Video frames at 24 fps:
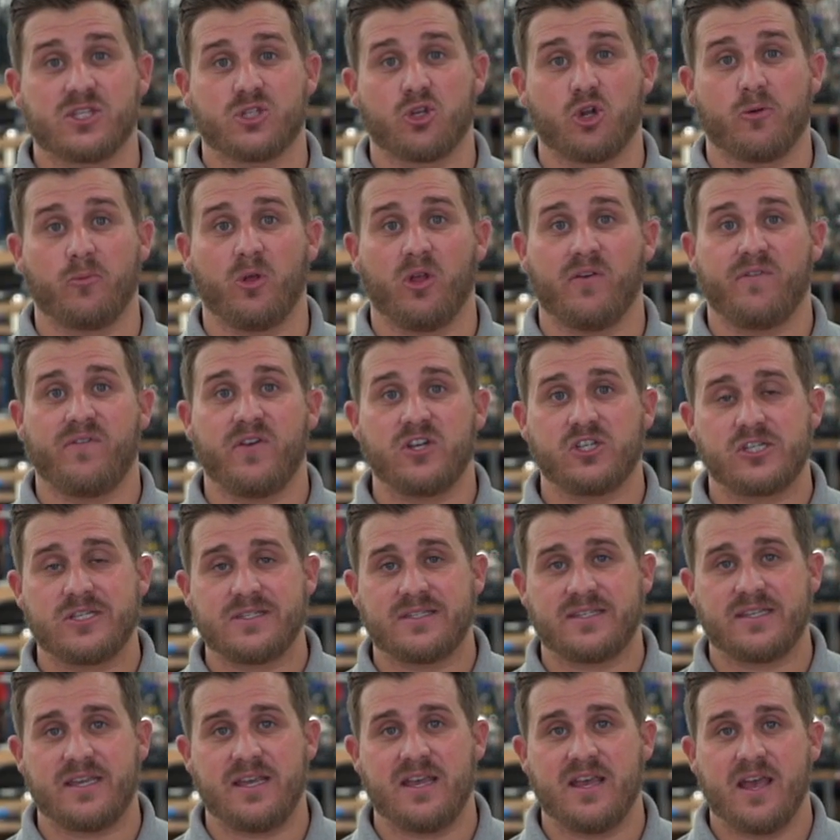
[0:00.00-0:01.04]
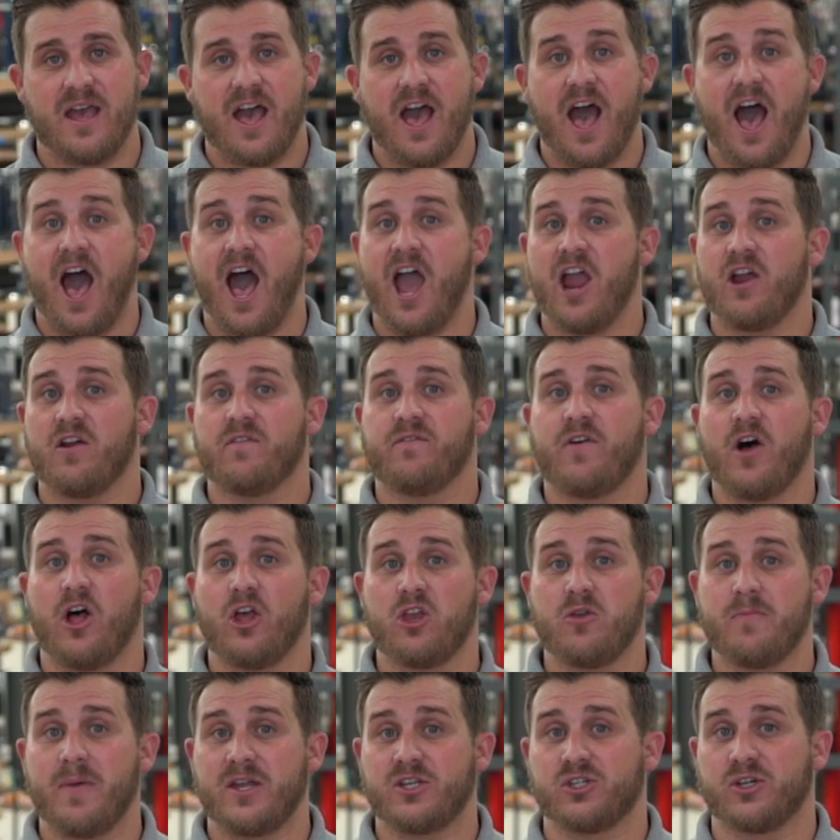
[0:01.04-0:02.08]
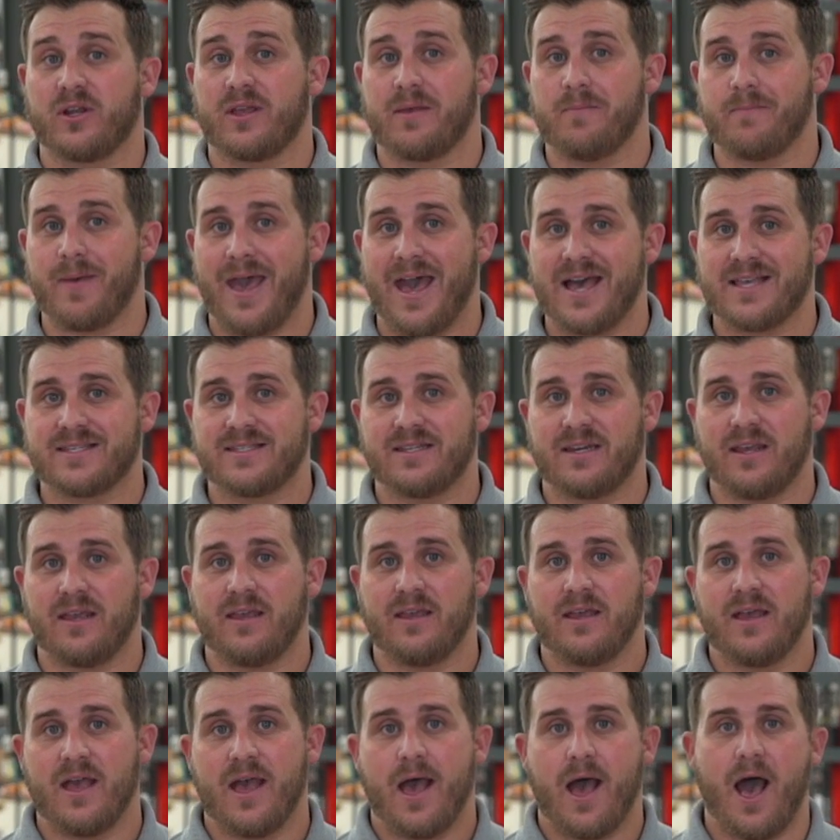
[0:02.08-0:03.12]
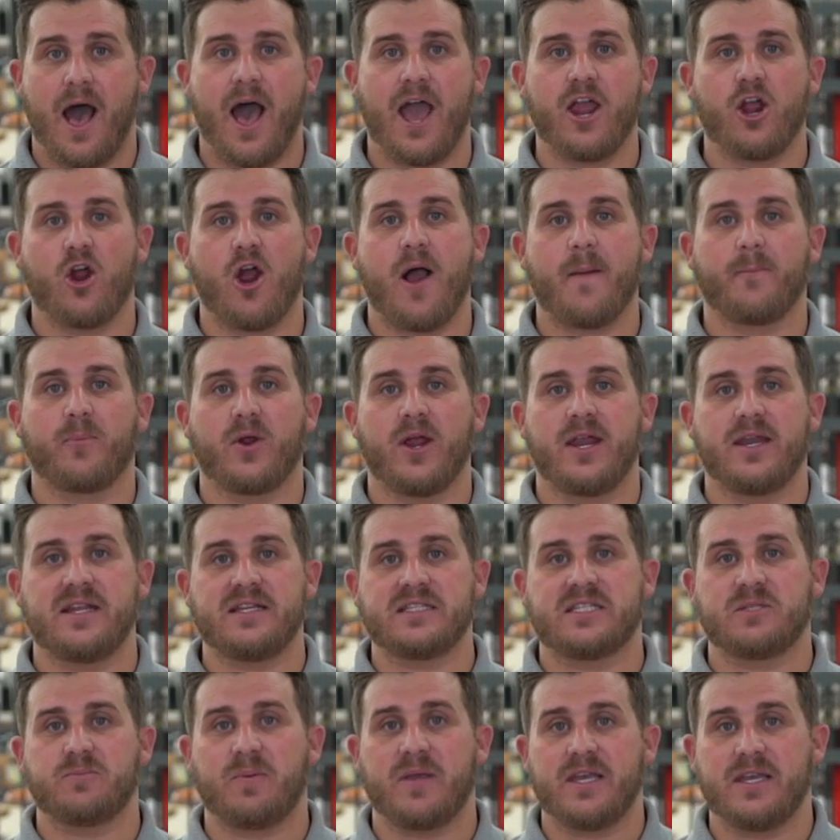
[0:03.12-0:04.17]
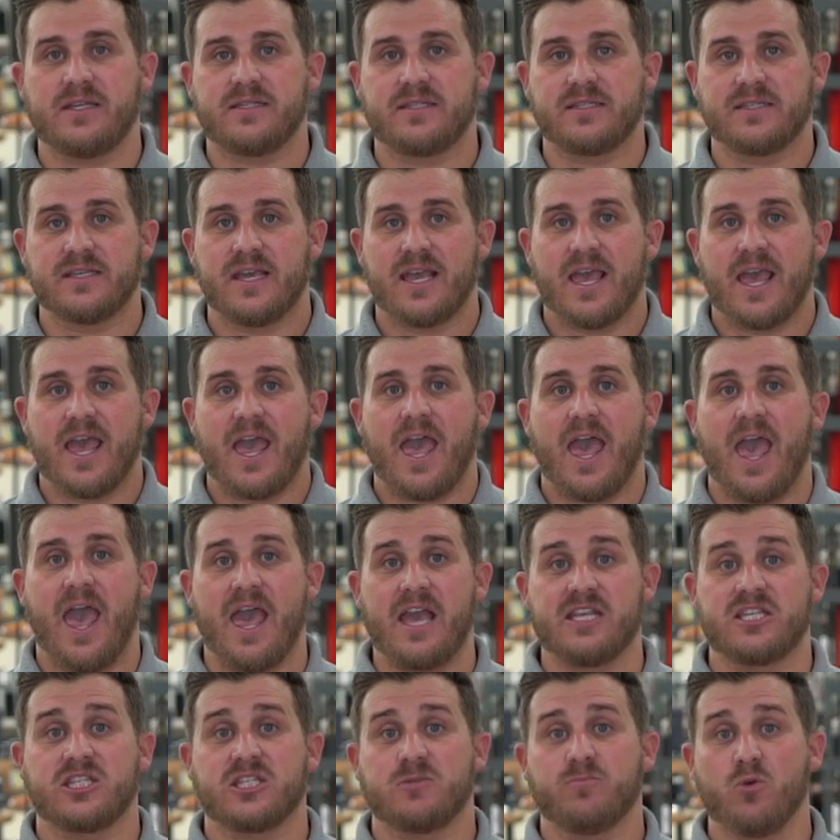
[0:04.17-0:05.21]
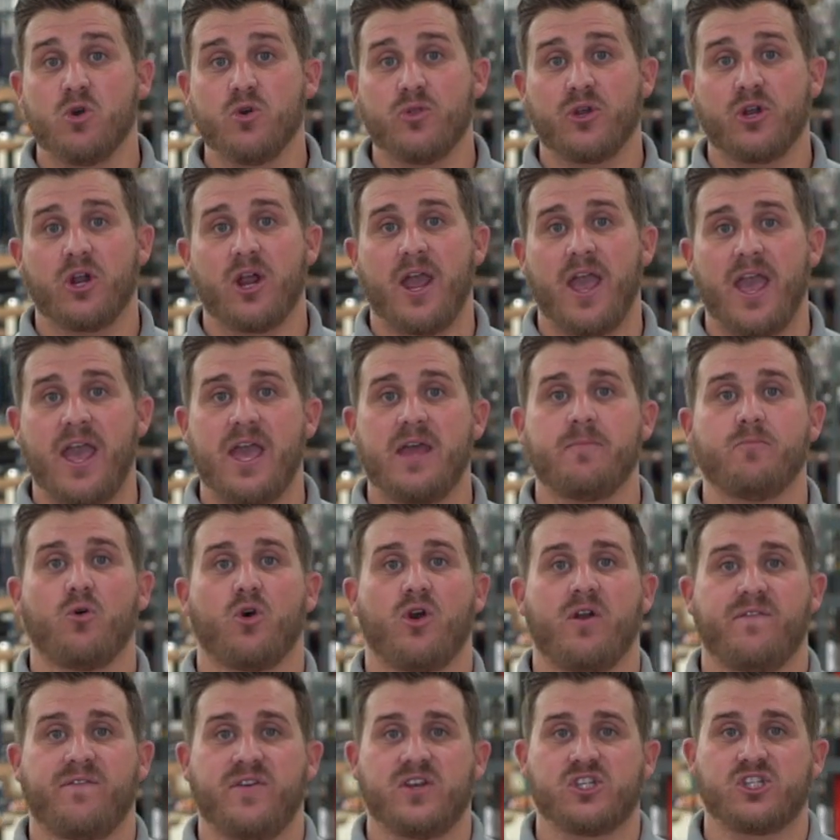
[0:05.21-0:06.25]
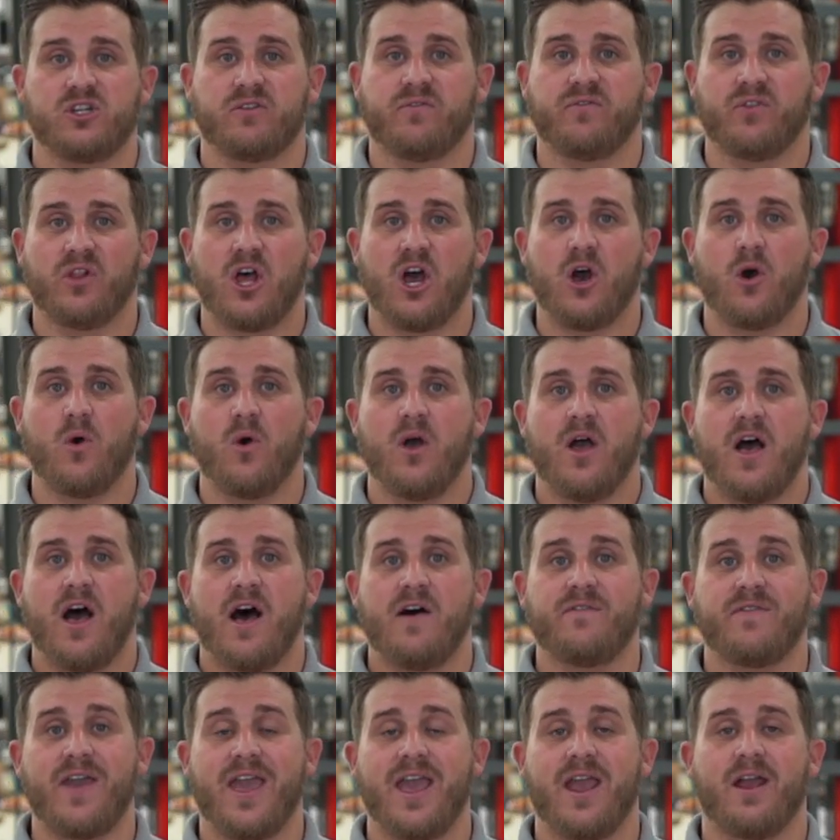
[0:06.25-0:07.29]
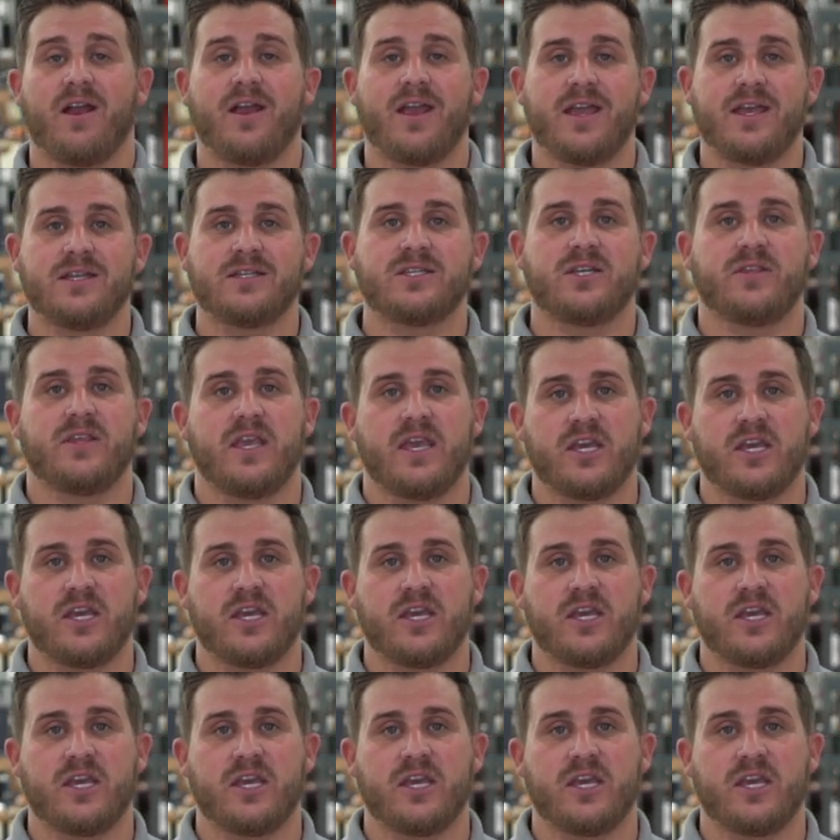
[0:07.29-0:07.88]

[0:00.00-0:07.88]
thermal efficiency, higher volumetric capacity, higher operating speeds, a smoother and more efficient flow of air into the